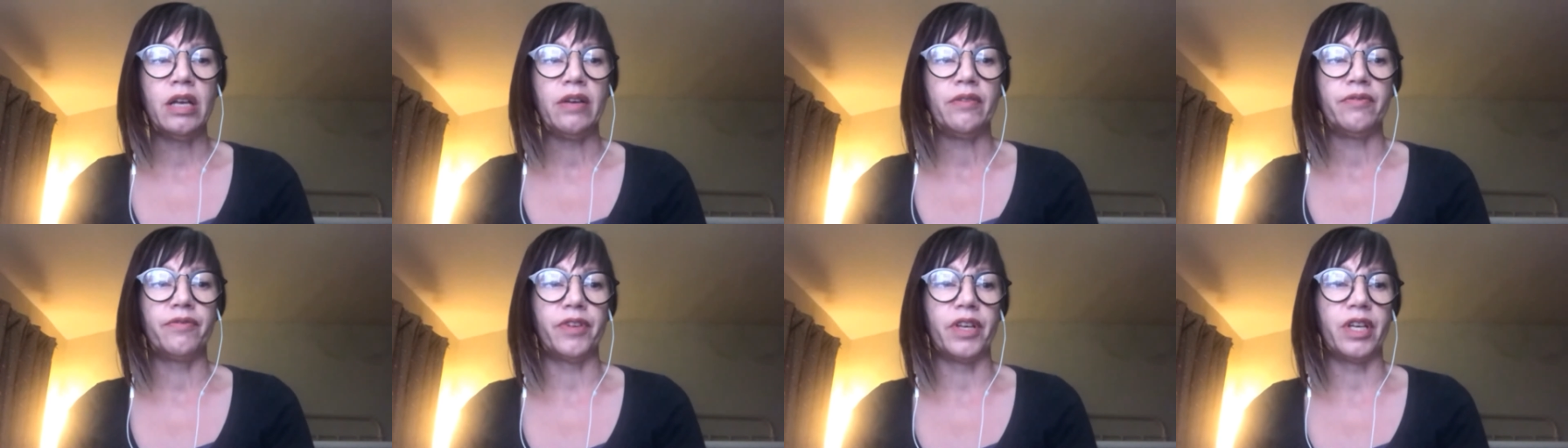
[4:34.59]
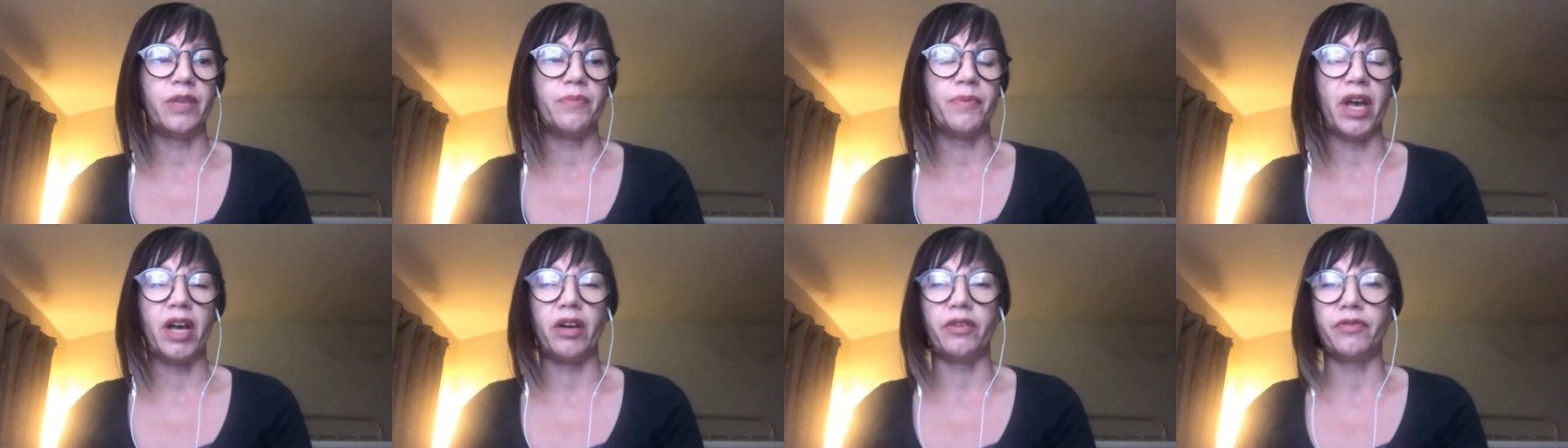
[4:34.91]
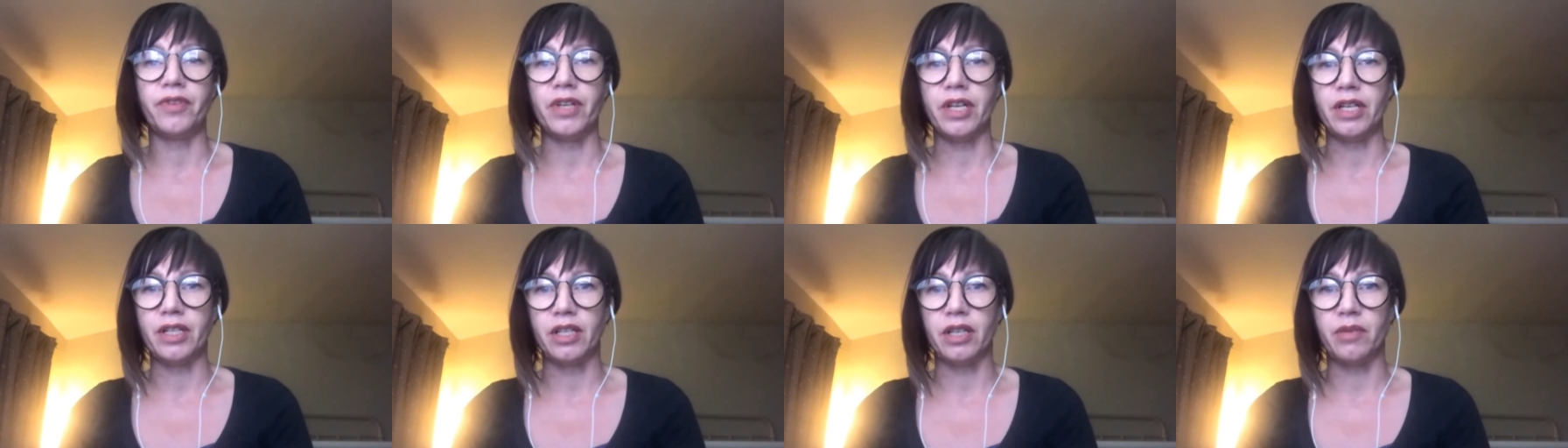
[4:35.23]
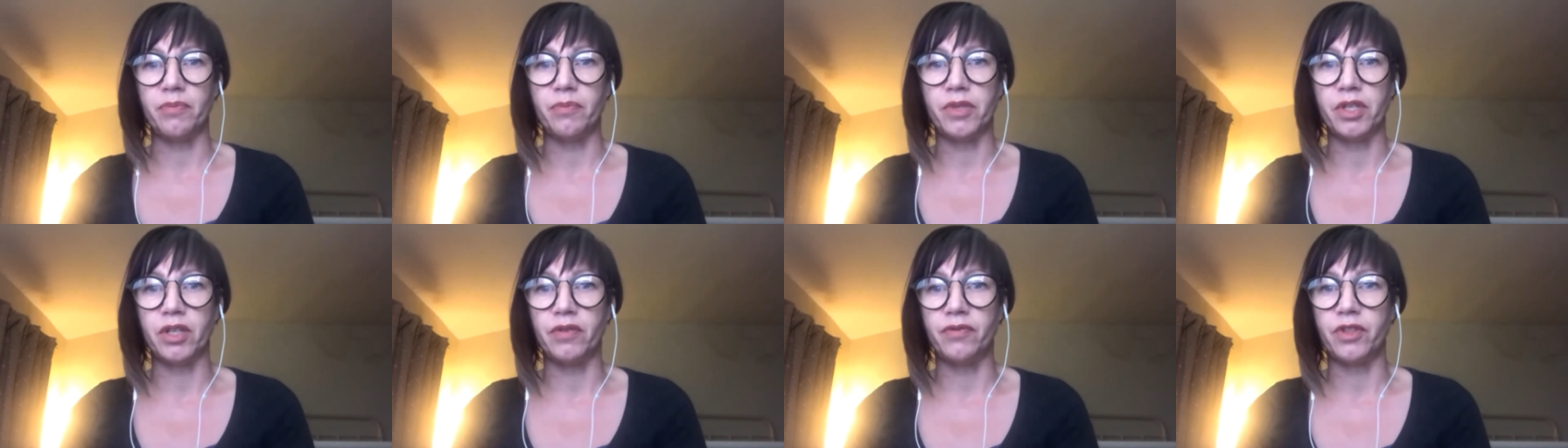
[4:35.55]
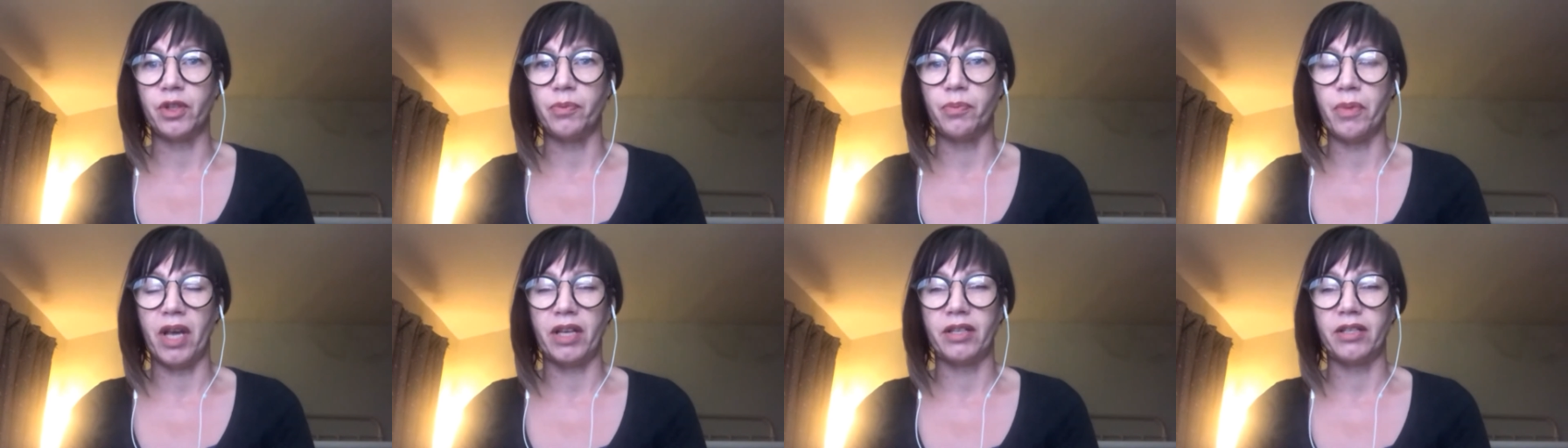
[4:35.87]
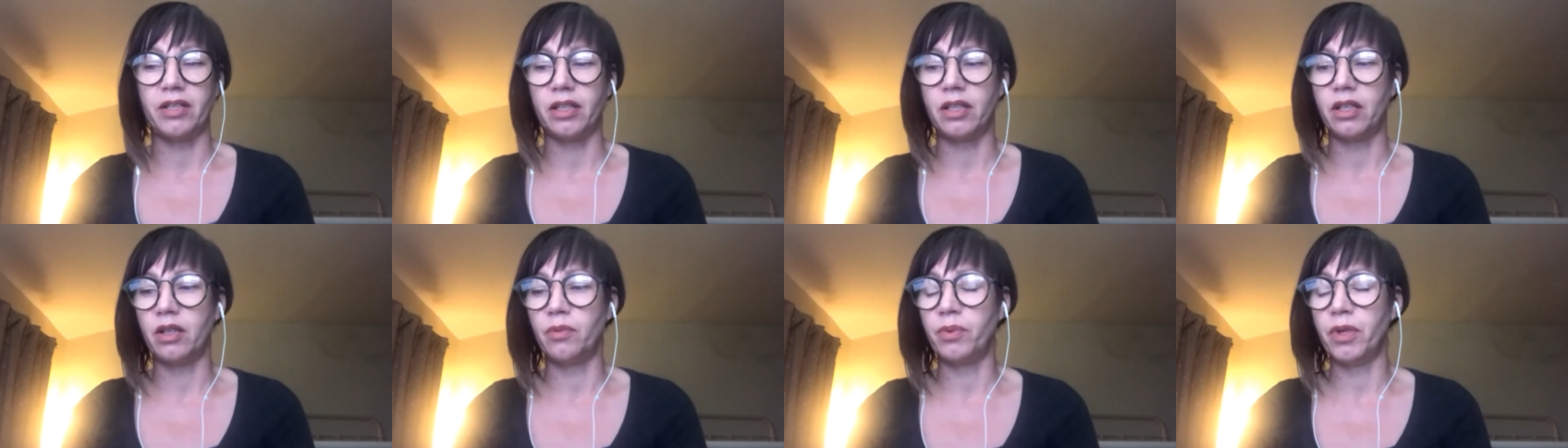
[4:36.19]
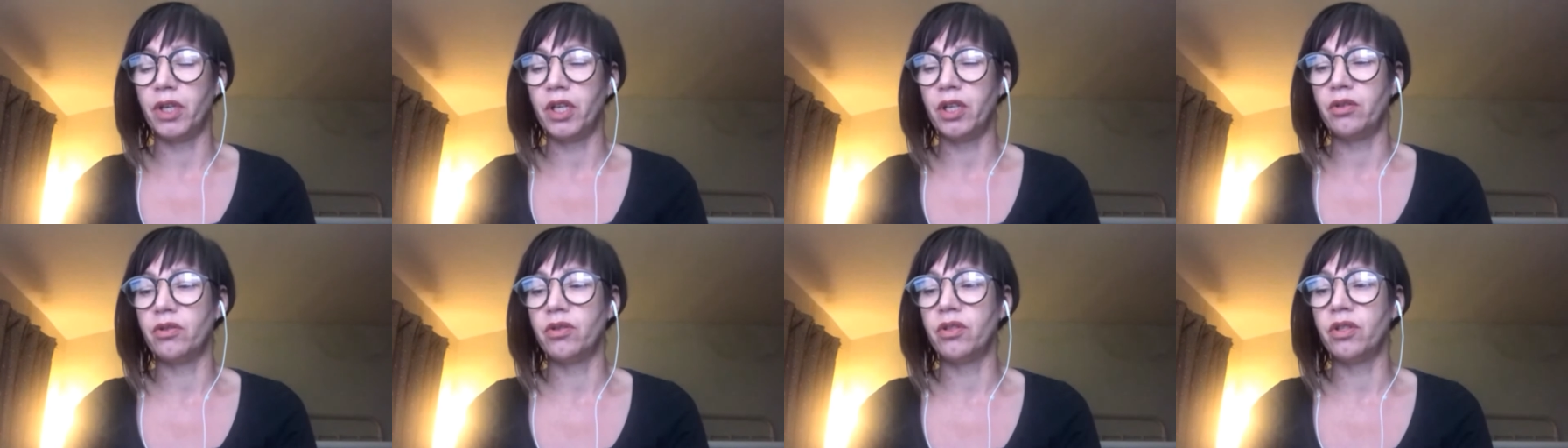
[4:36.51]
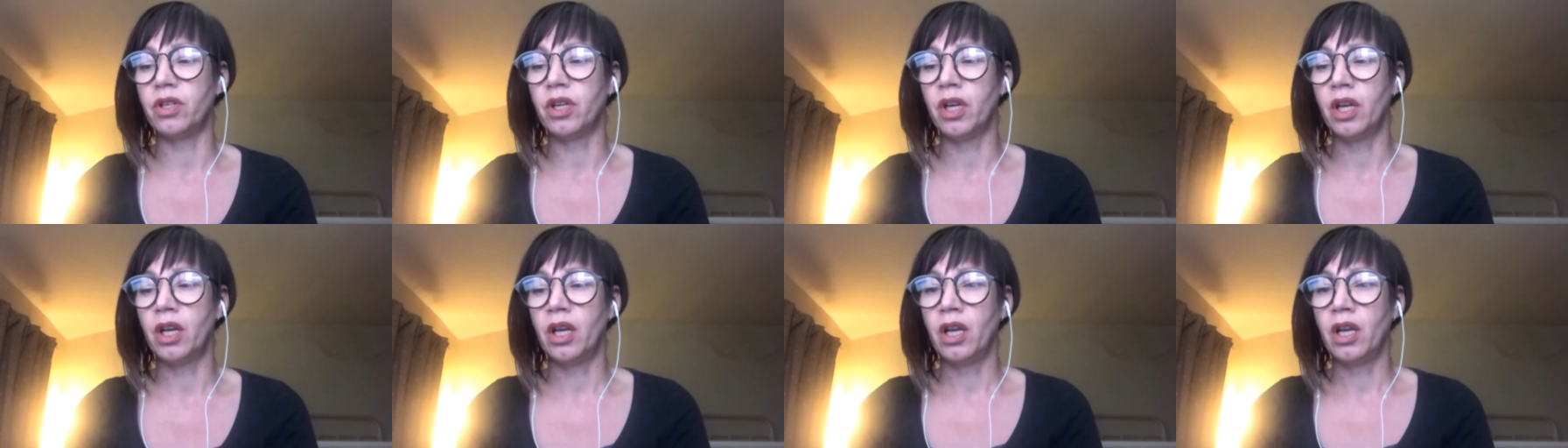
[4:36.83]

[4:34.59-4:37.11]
female victims of domestic abuse,